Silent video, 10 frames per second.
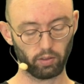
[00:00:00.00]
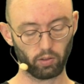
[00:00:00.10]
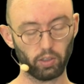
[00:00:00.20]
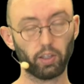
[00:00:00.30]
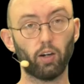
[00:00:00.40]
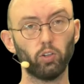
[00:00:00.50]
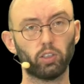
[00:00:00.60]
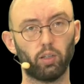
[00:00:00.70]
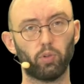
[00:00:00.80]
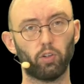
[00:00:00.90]
all the
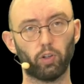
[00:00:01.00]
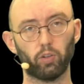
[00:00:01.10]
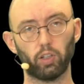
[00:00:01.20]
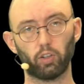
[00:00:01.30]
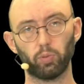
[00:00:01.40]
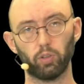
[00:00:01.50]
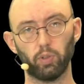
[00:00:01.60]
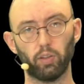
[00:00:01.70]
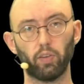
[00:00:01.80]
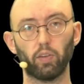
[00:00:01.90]
outcomes of our
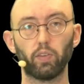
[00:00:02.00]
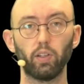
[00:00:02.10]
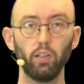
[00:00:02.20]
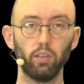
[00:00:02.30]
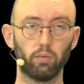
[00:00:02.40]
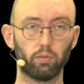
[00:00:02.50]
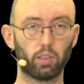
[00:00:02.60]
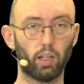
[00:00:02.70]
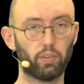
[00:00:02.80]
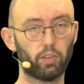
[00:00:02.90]
experiments still
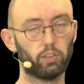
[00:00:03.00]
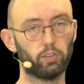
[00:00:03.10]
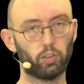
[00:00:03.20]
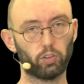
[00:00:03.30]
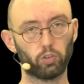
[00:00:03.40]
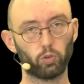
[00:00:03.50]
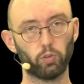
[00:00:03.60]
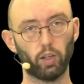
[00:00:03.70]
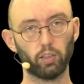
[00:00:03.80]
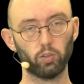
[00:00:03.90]
cluster around the true
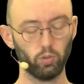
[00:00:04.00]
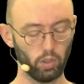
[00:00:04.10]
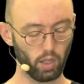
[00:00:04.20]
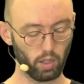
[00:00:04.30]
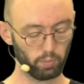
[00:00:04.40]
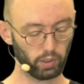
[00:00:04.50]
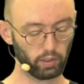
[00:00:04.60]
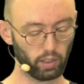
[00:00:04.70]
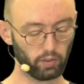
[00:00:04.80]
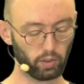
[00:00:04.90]
value,
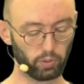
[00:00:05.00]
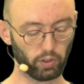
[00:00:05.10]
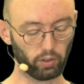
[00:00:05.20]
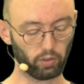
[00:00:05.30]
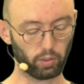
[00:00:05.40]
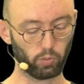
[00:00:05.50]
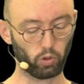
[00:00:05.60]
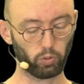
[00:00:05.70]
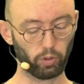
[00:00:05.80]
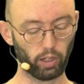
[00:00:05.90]
but they're substantially
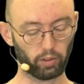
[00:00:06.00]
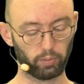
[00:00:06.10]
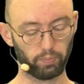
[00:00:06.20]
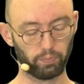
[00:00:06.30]
more spread.